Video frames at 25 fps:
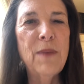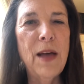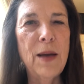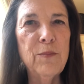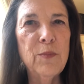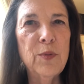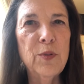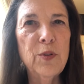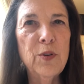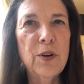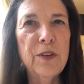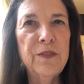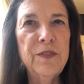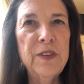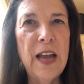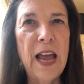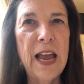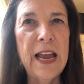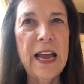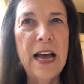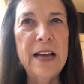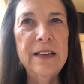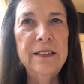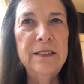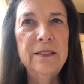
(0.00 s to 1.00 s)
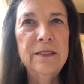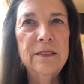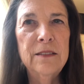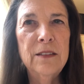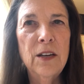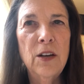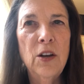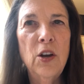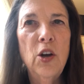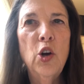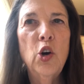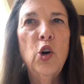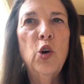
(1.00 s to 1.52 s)
member of NAON
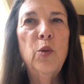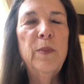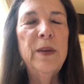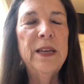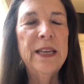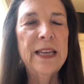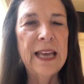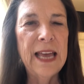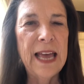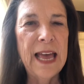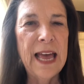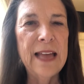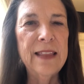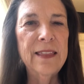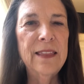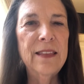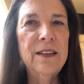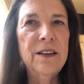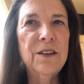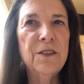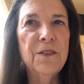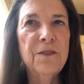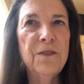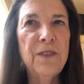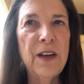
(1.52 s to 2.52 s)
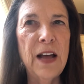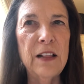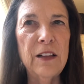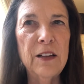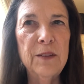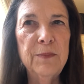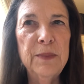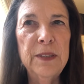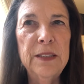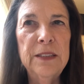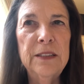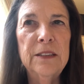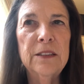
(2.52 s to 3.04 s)
who began the
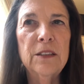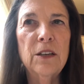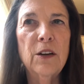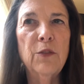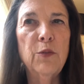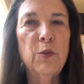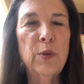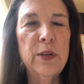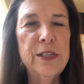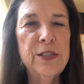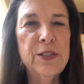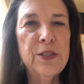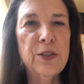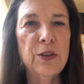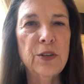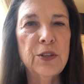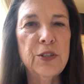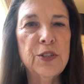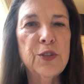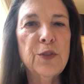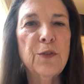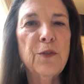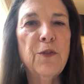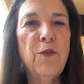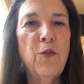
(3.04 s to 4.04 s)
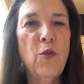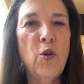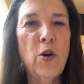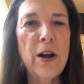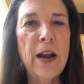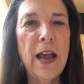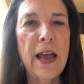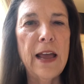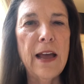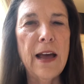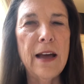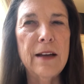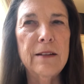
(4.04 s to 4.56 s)
development of research for
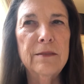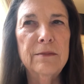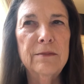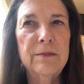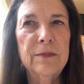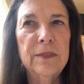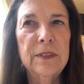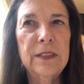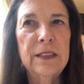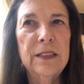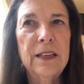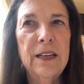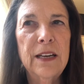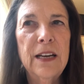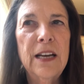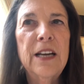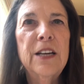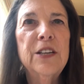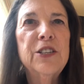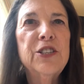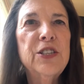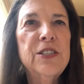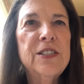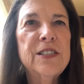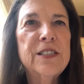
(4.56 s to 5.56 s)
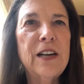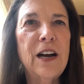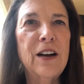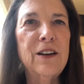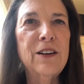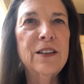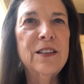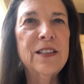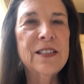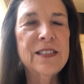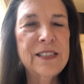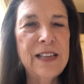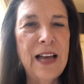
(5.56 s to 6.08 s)
NAON. She
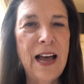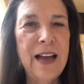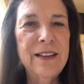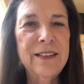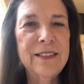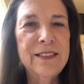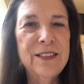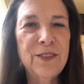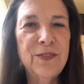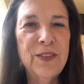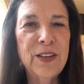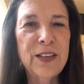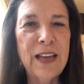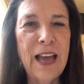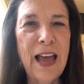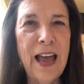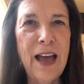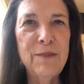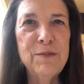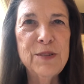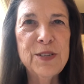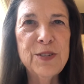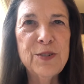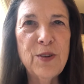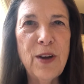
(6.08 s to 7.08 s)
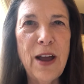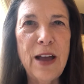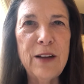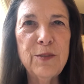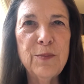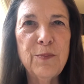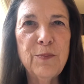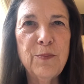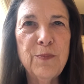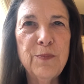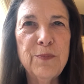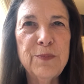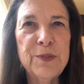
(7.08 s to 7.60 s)
started the scientific abstract
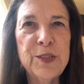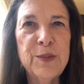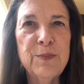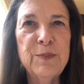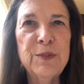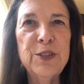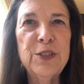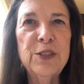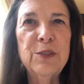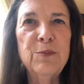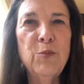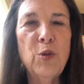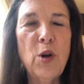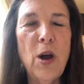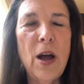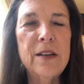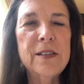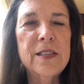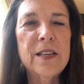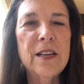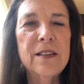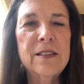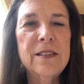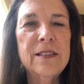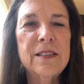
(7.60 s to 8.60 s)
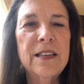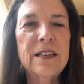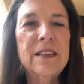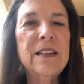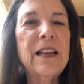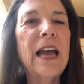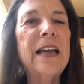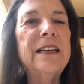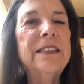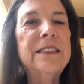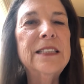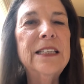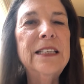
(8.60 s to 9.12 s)
submission process in
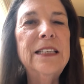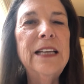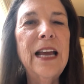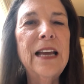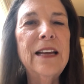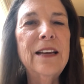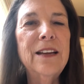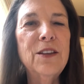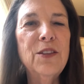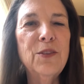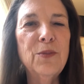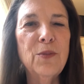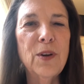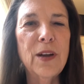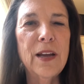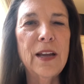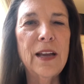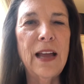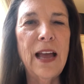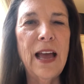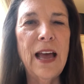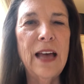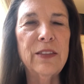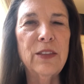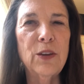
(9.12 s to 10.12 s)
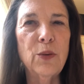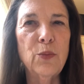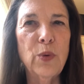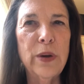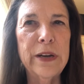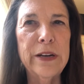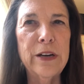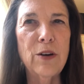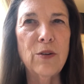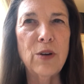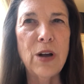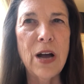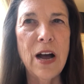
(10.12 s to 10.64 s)
1983 at the
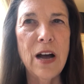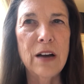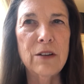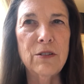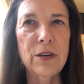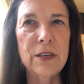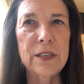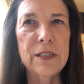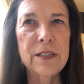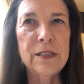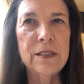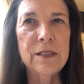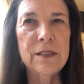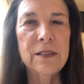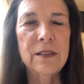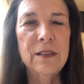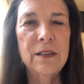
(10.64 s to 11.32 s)
Reno Congress.